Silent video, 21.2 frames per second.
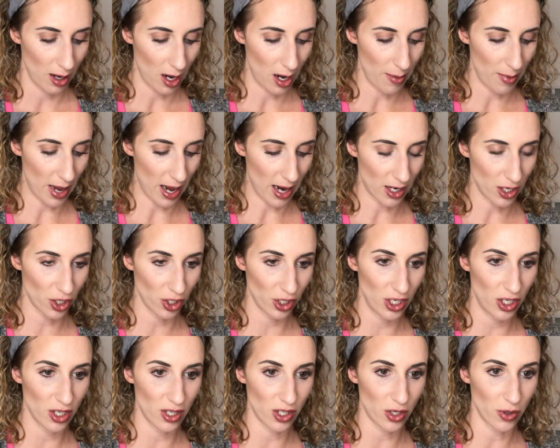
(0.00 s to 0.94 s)
I'm actually
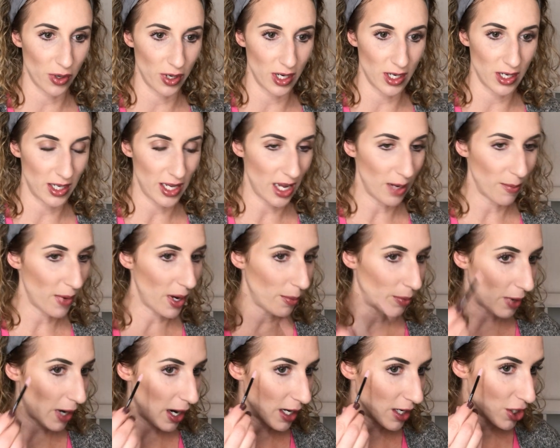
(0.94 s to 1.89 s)
just going to take my
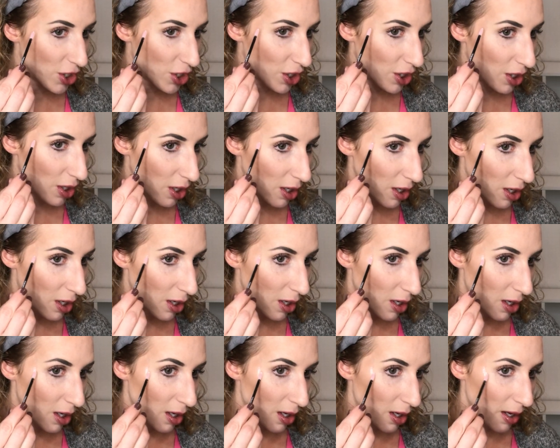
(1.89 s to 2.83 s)
brush
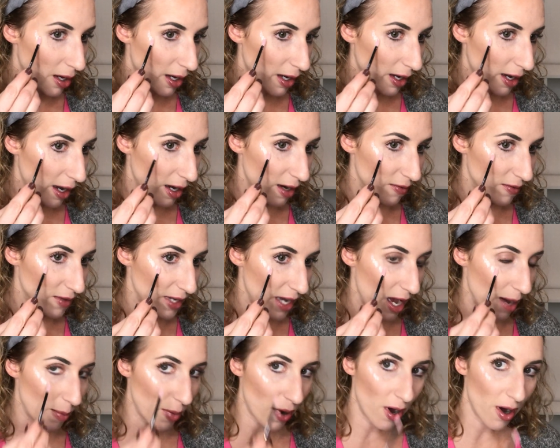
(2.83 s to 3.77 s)
and kind of
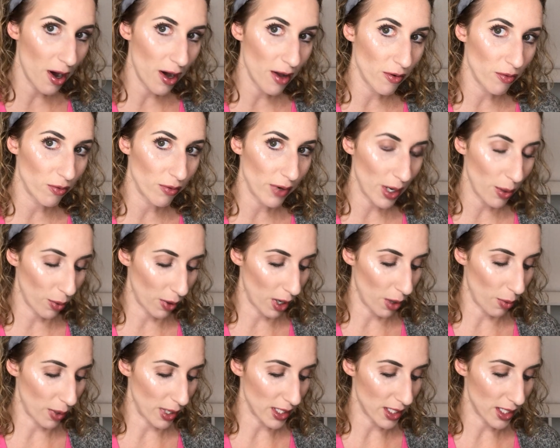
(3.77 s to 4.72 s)
dab on right where
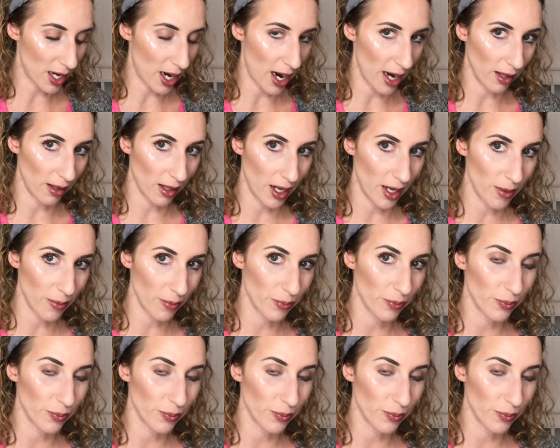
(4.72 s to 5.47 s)
I want to highlight.